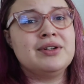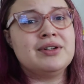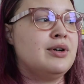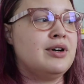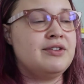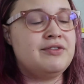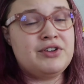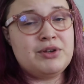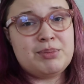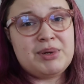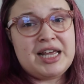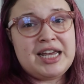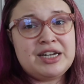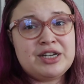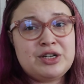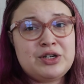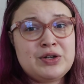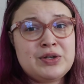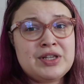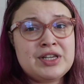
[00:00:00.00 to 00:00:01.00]
or if you plan
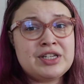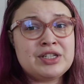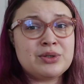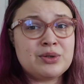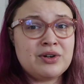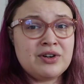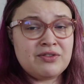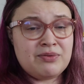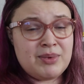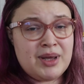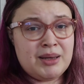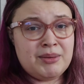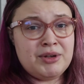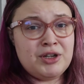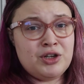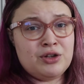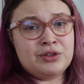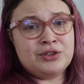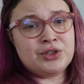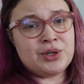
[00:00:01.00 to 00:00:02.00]
to do this, or if maybe
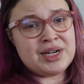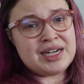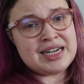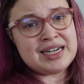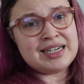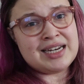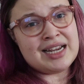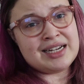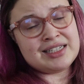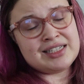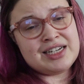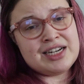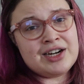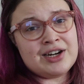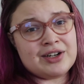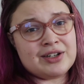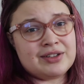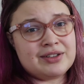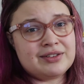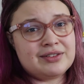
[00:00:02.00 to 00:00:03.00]
you'll join in next
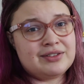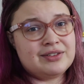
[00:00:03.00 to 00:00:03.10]
year.